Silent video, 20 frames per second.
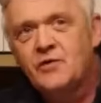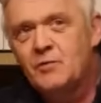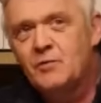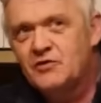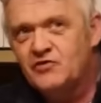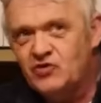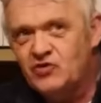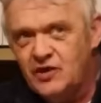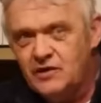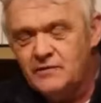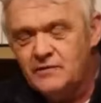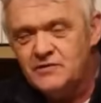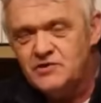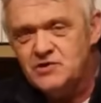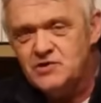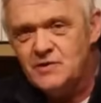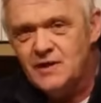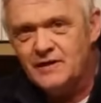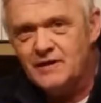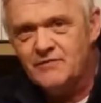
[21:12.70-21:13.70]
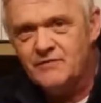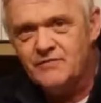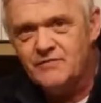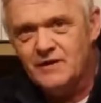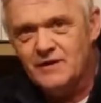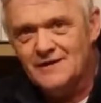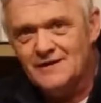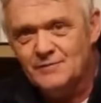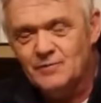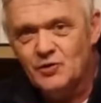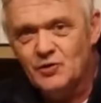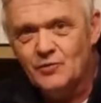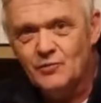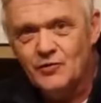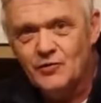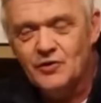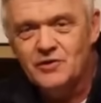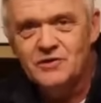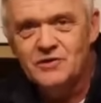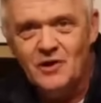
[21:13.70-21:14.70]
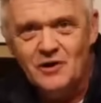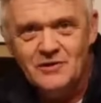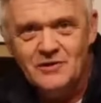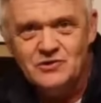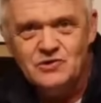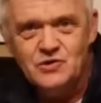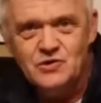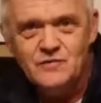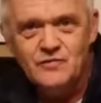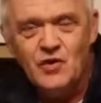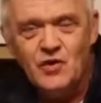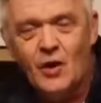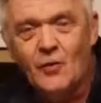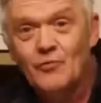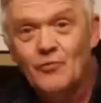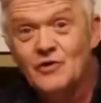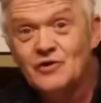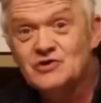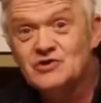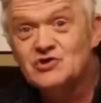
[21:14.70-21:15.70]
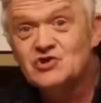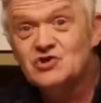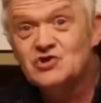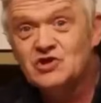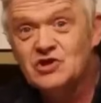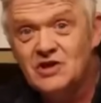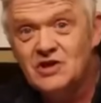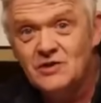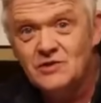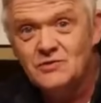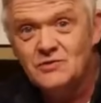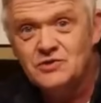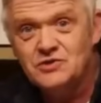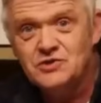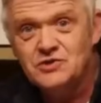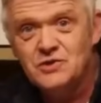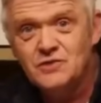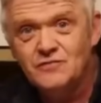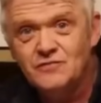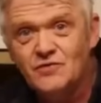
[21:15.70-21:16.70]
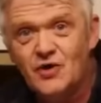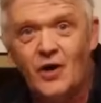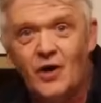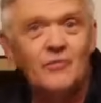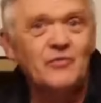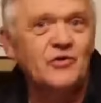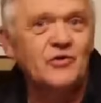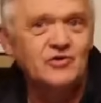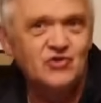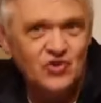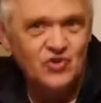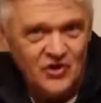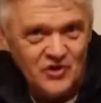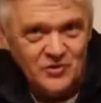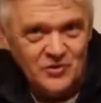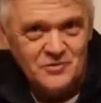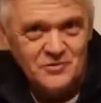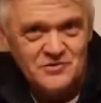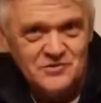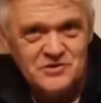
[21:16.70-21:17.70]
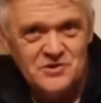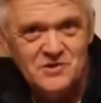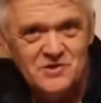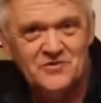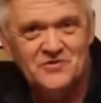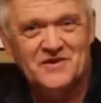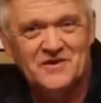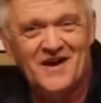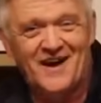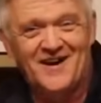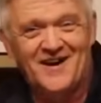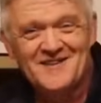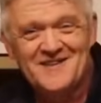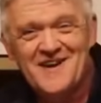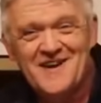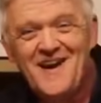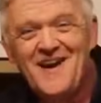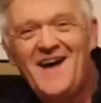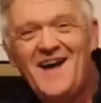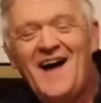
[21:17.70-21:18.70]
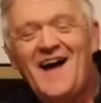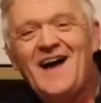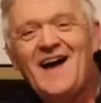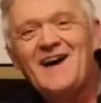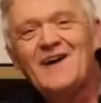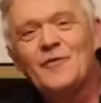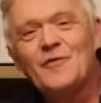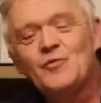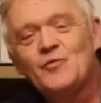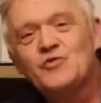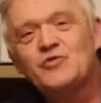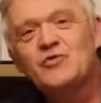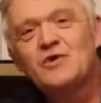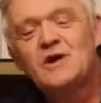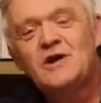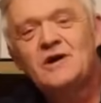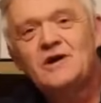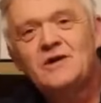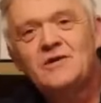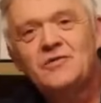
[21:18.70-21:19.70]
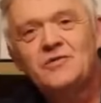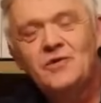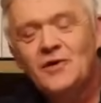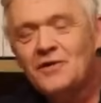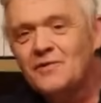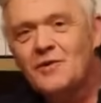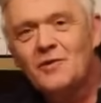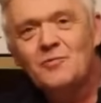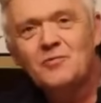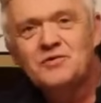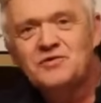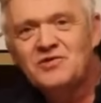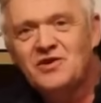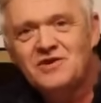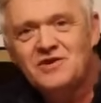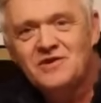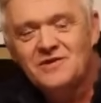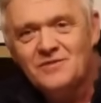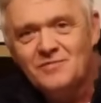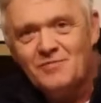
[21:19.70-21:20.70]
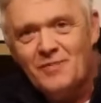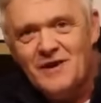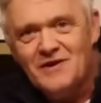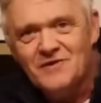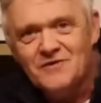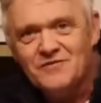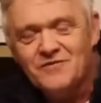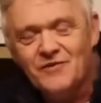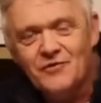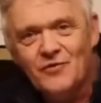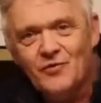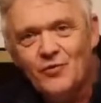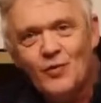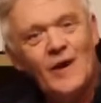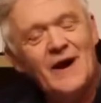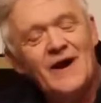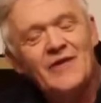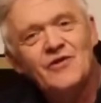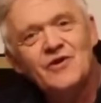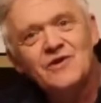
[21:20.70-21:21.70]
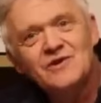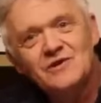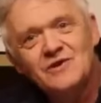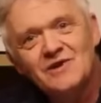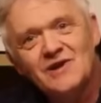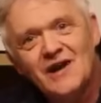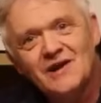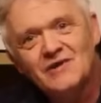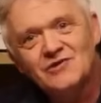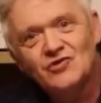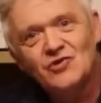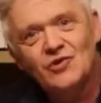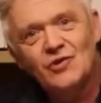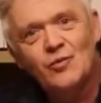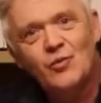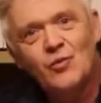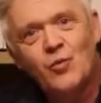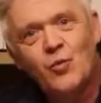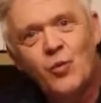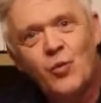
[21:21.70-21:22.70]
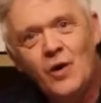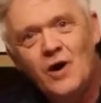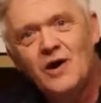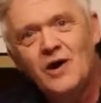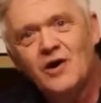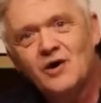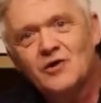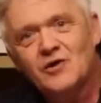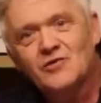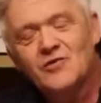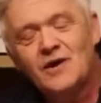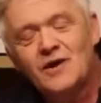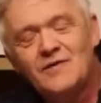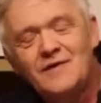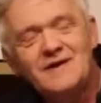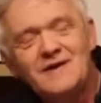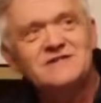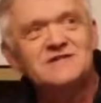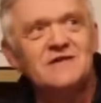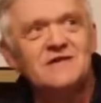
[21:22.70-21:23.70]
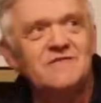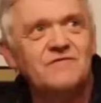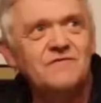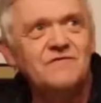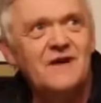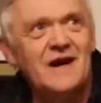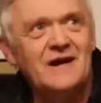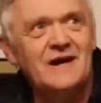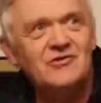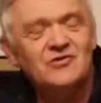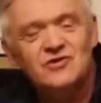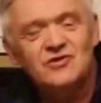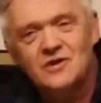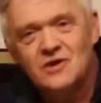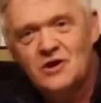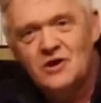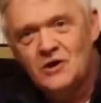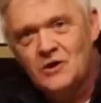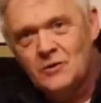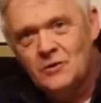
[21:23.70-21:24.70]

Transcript: the materials you have available, the knowledge you've got, the skills you've got, the tools you've got, and your own particular bent for the way that you like to work. There is, in fact,